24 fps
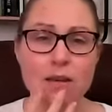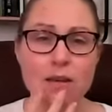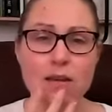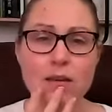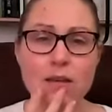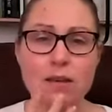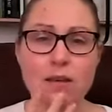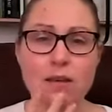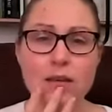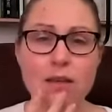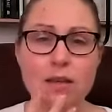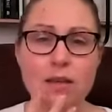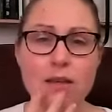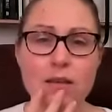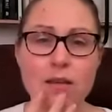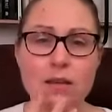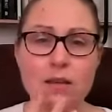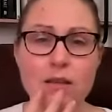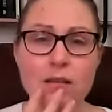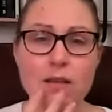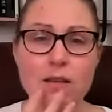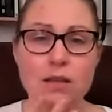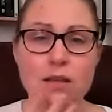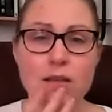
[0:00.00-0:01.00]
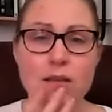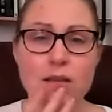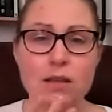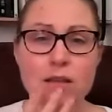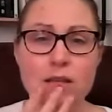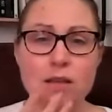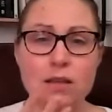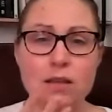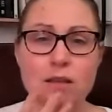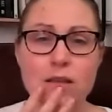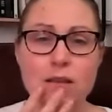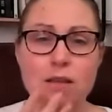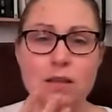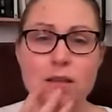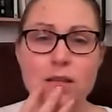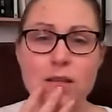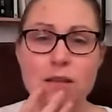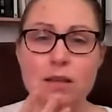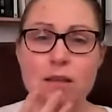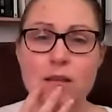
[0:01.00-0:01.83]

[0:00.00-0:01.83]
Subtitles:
(no one is talking)